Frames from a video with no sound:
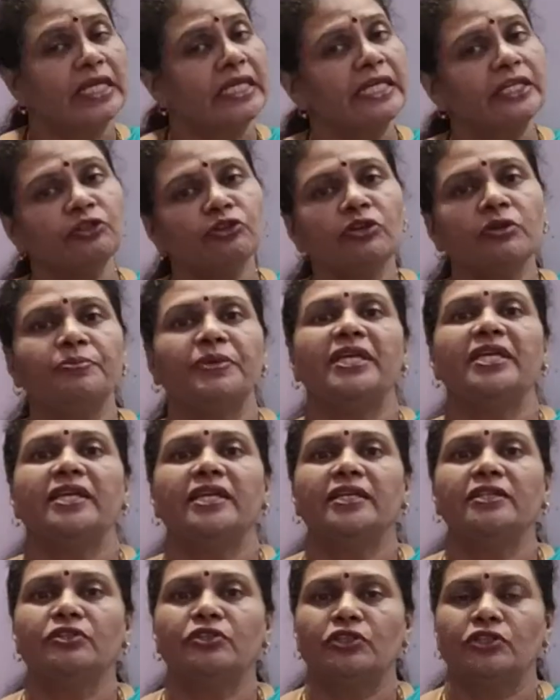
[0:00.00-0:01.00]
It could be
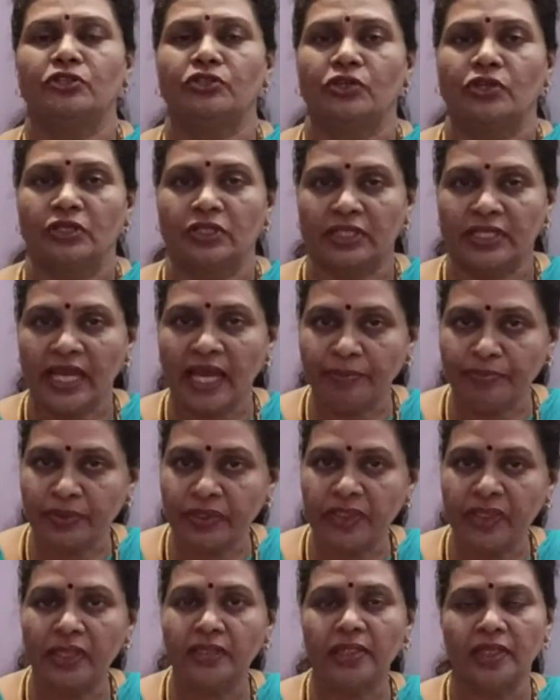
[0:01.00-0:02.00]
interest on
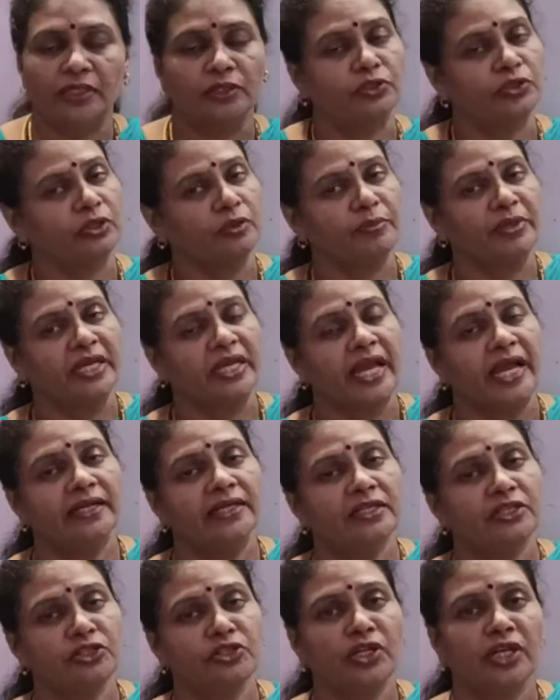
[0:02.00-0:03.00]
capital, it should be
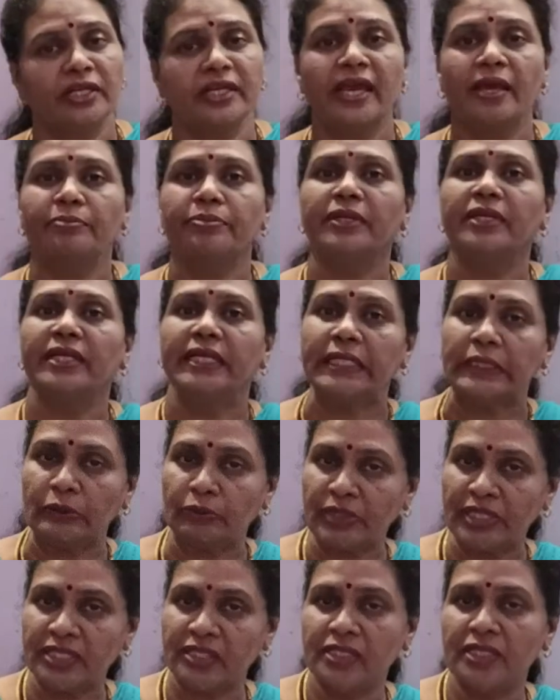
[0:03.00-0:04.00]
additional capital
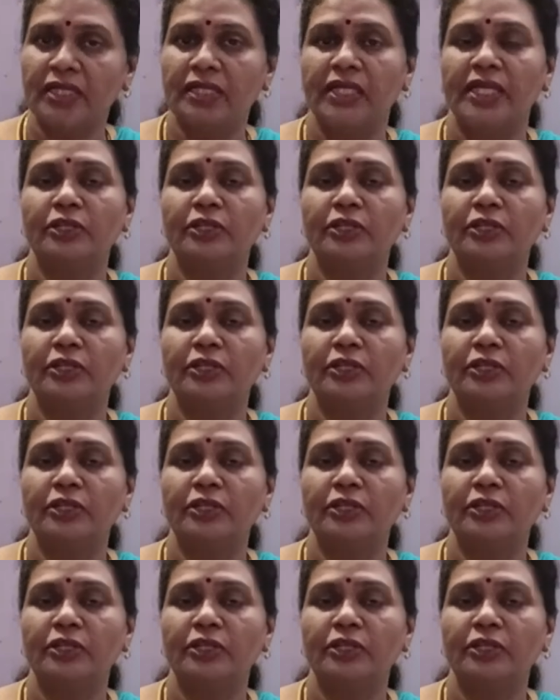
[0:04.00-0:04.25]
invested,